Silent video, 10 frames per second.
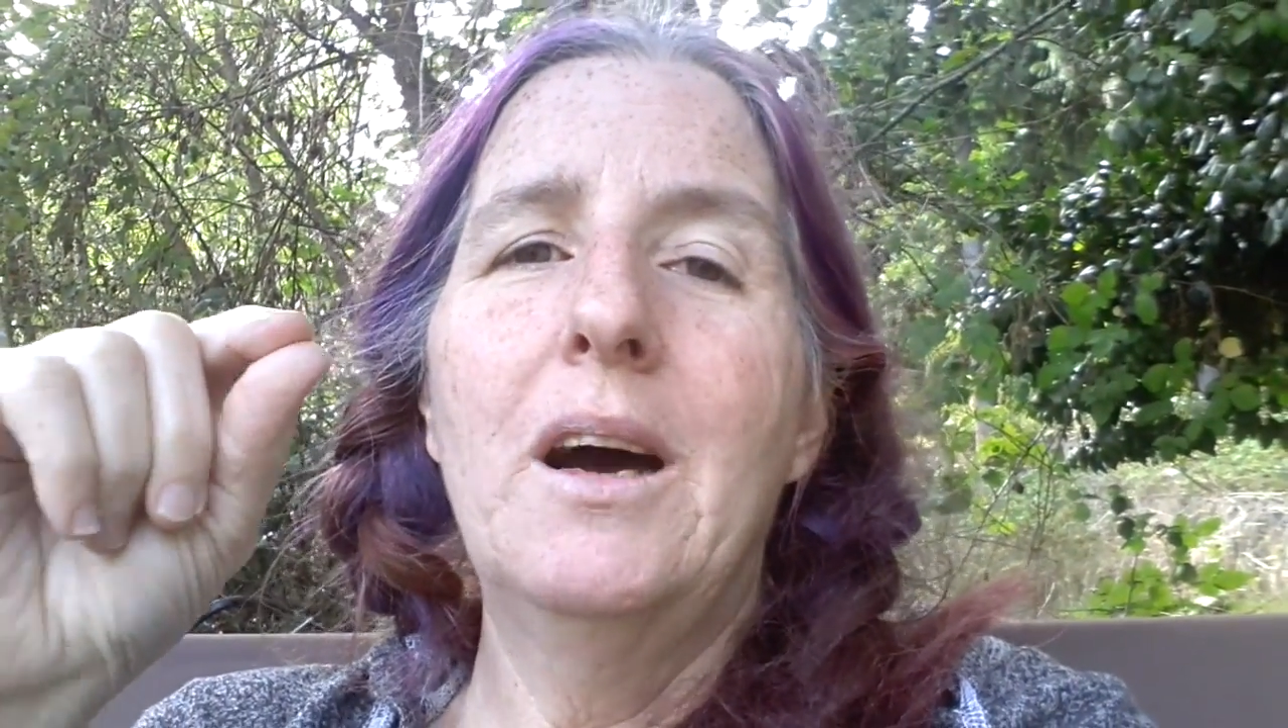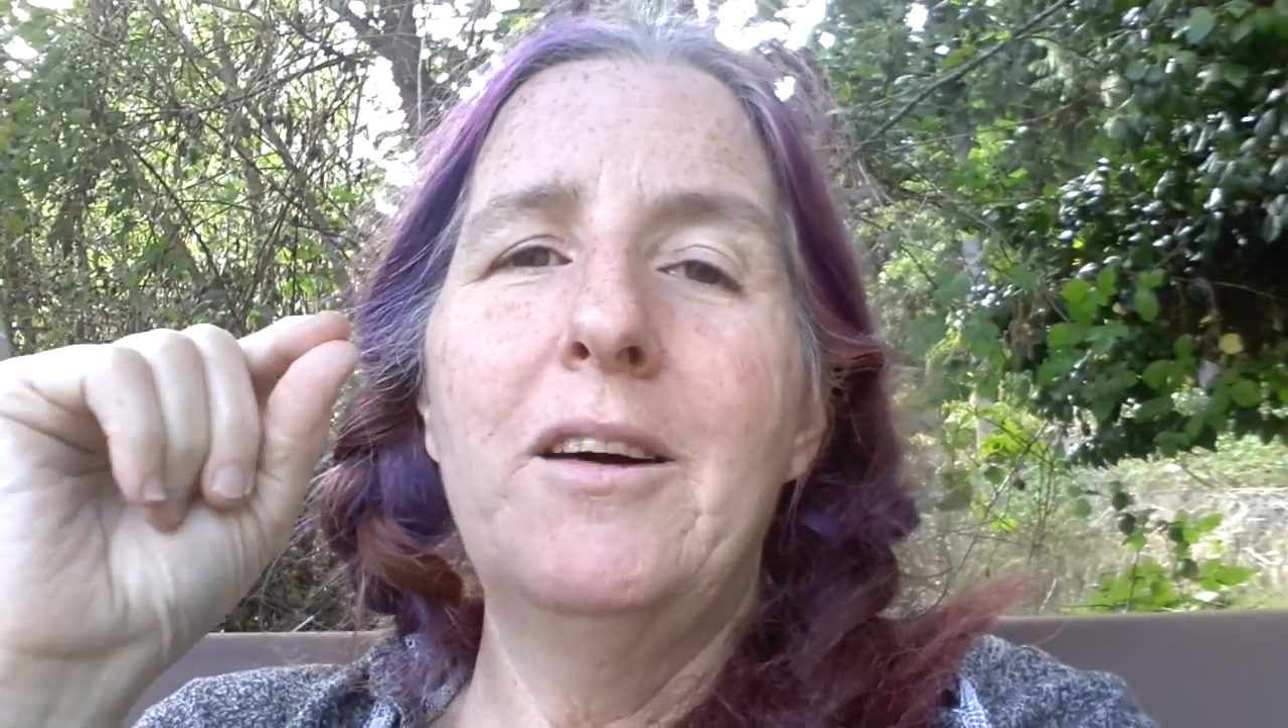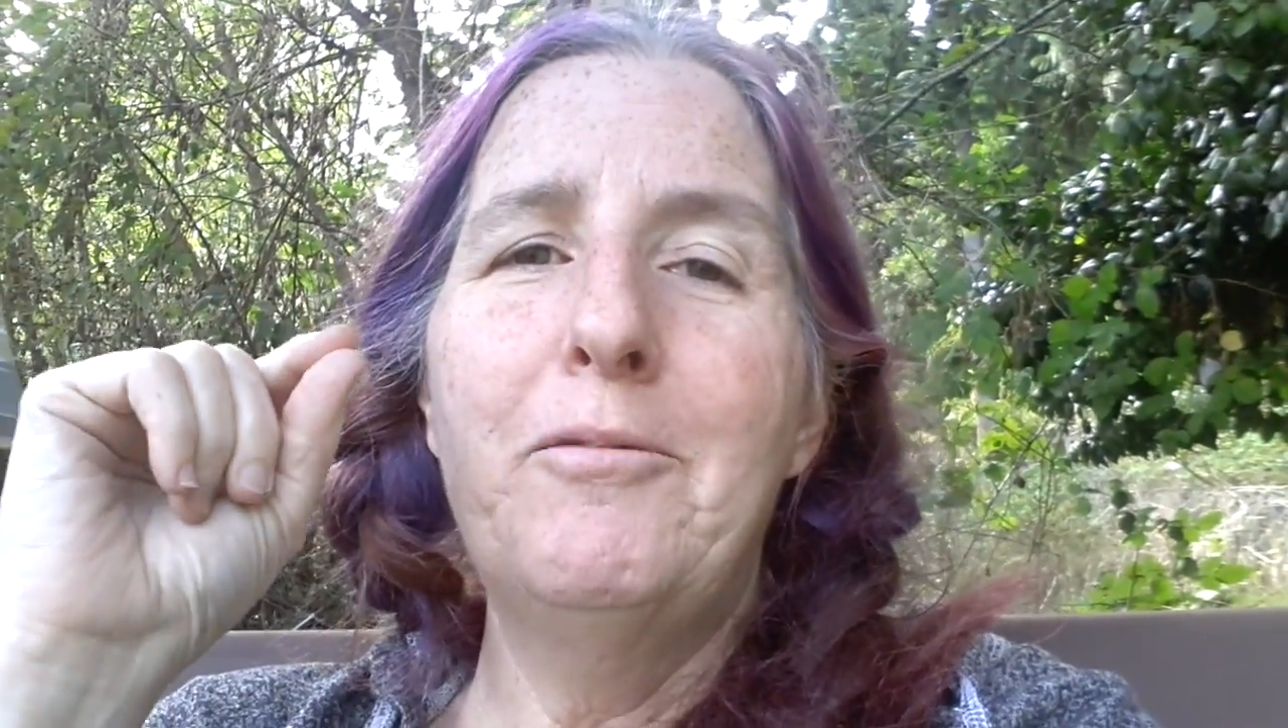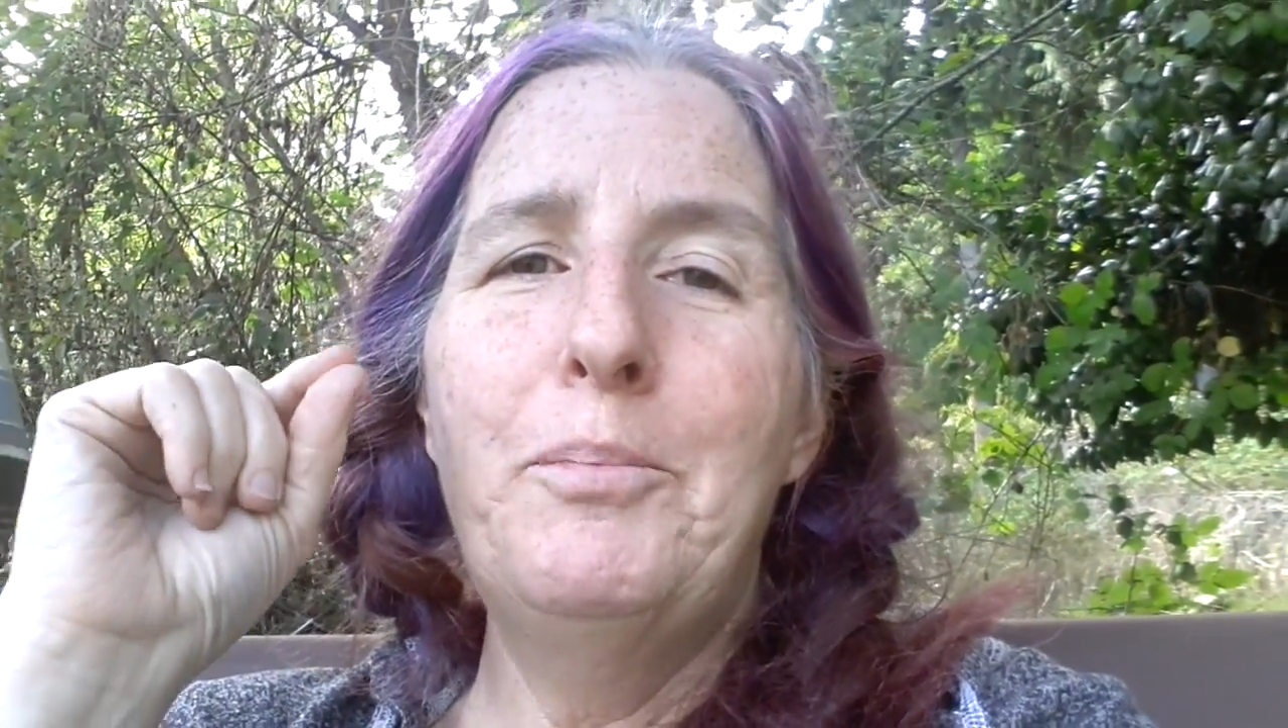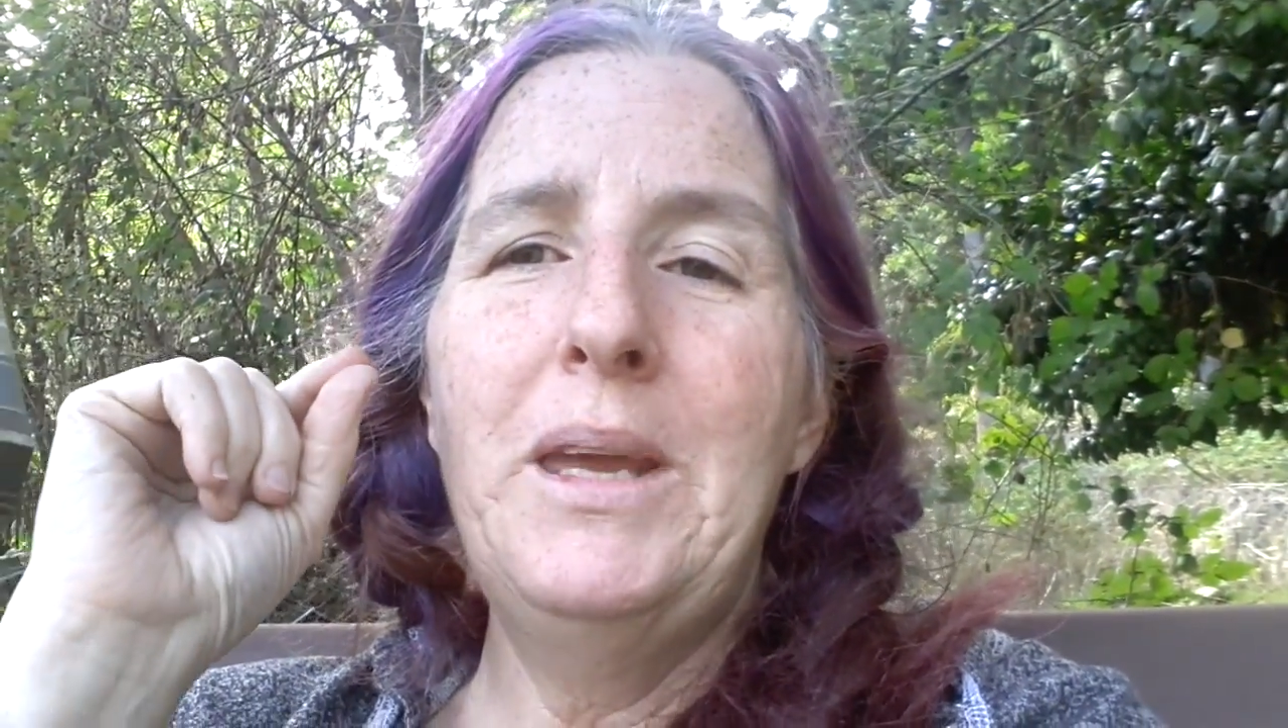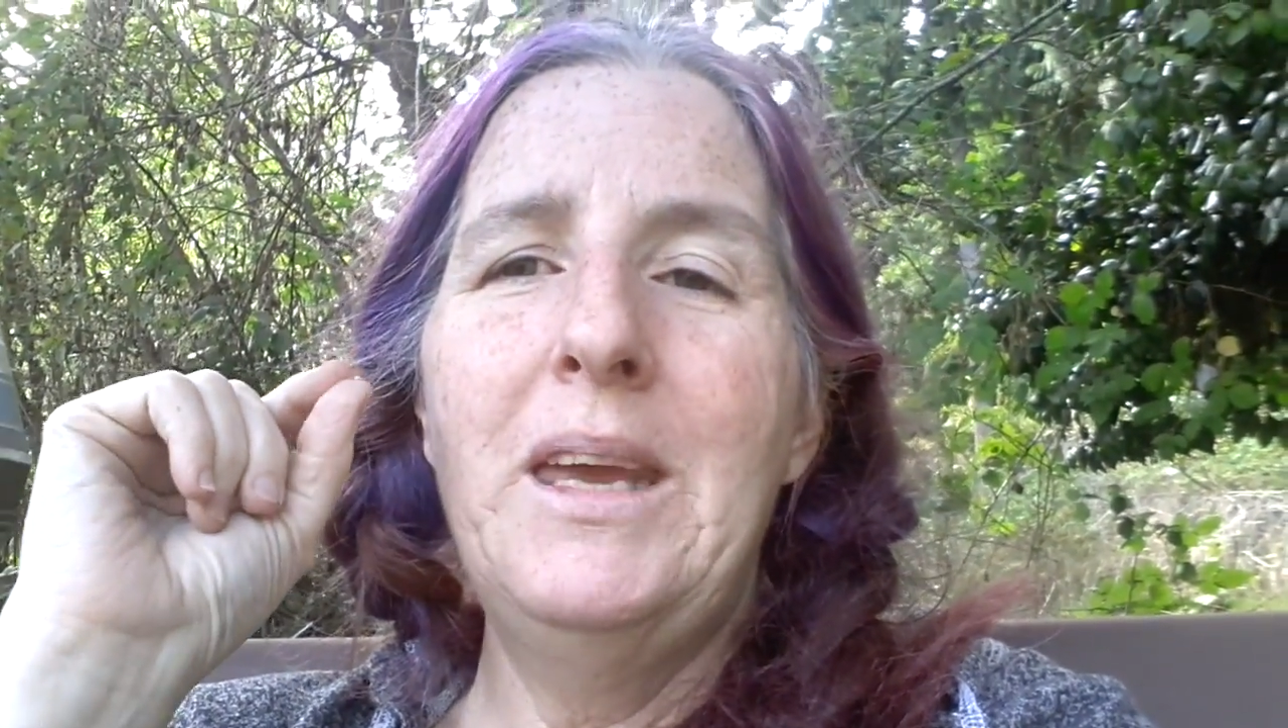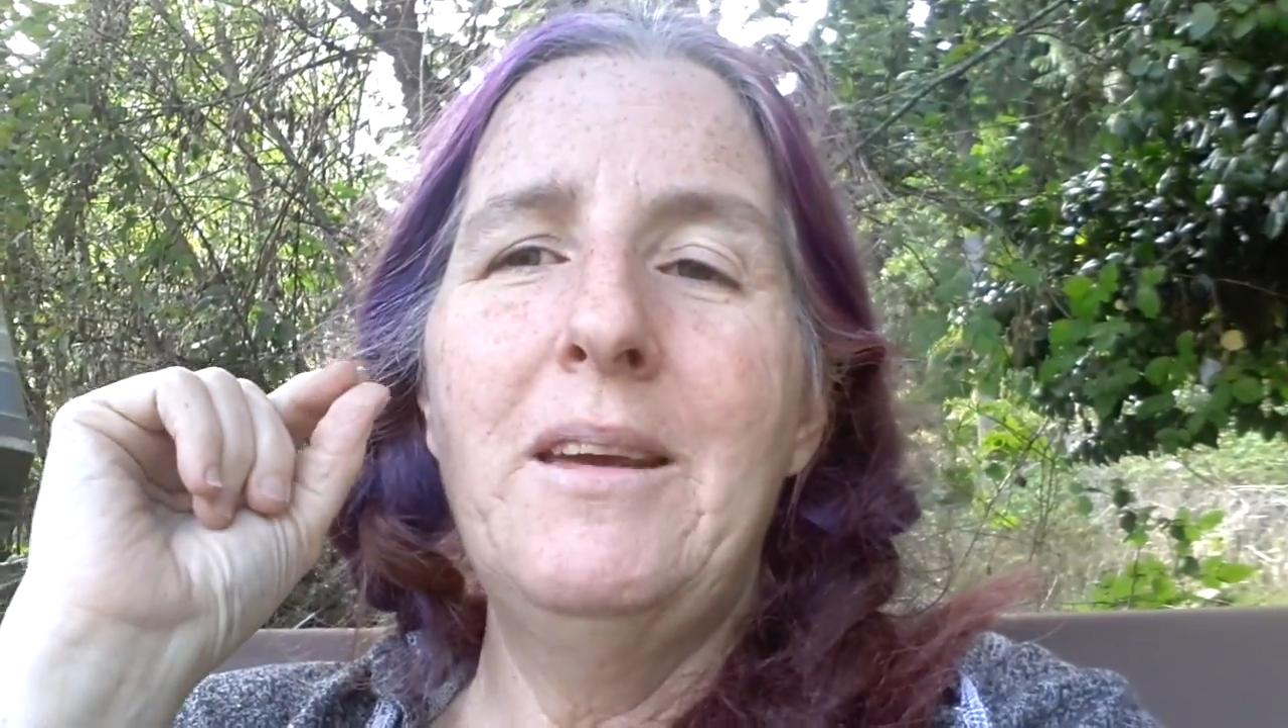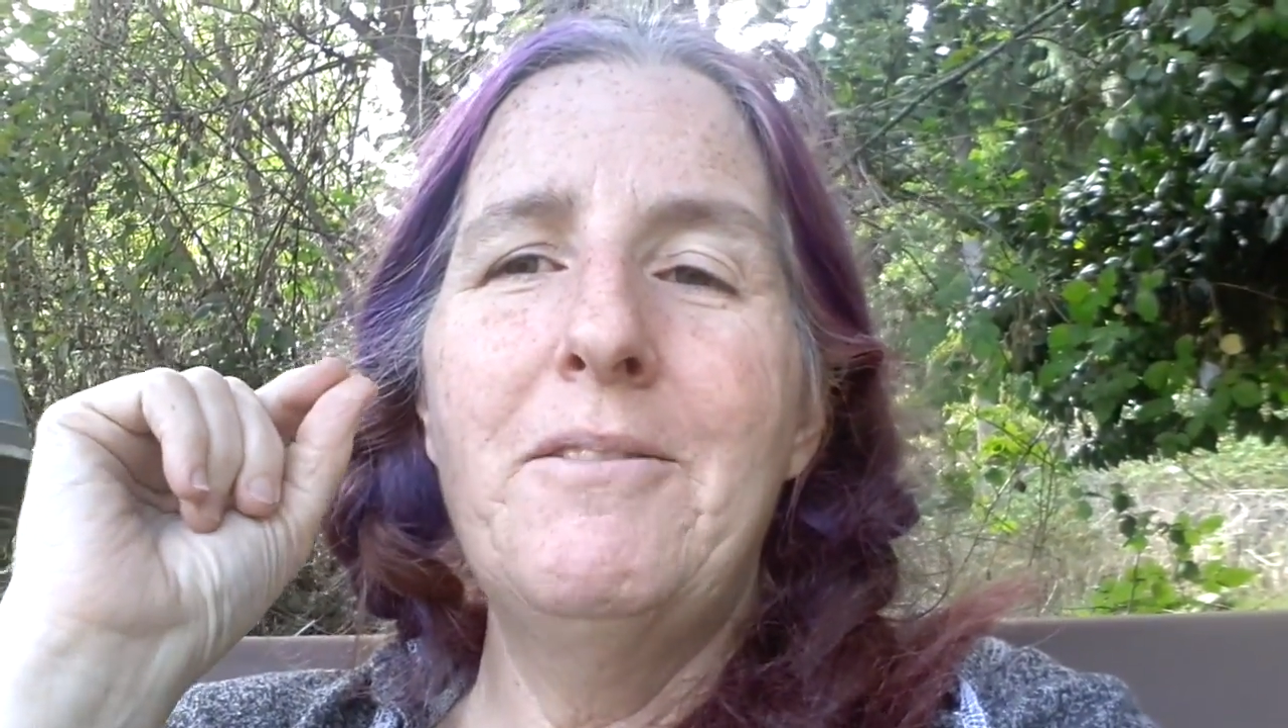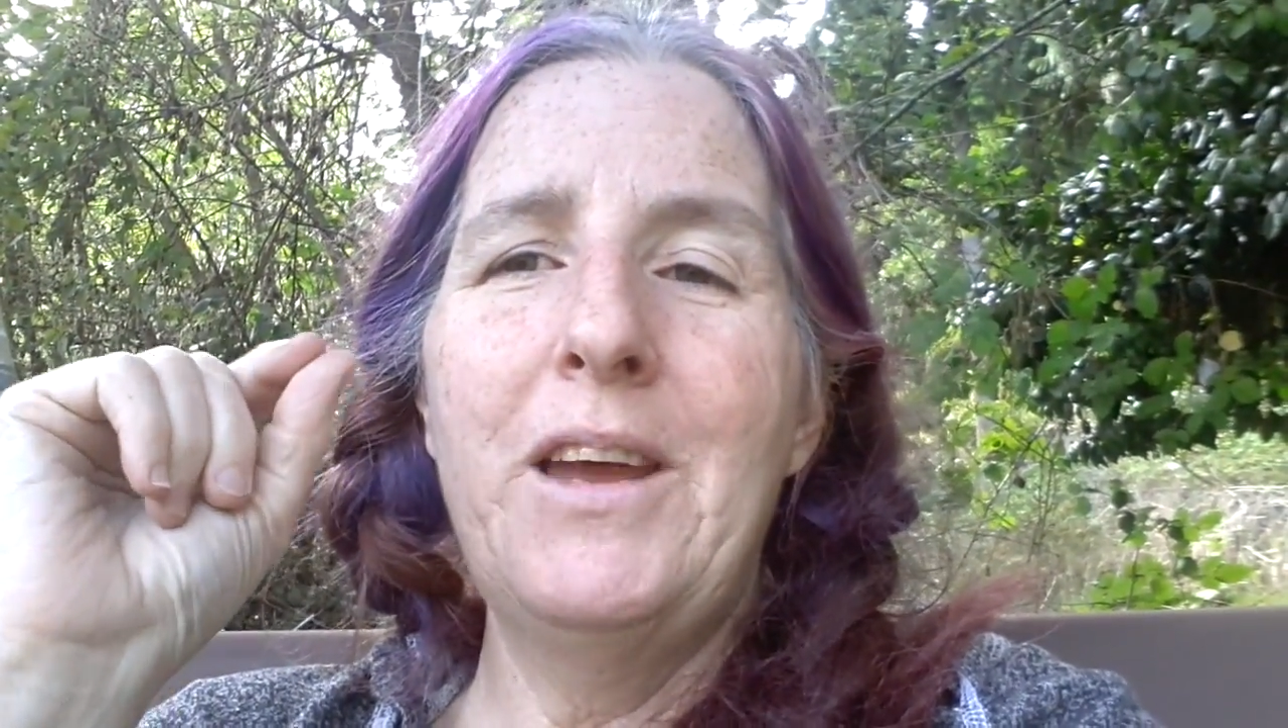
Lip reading: of being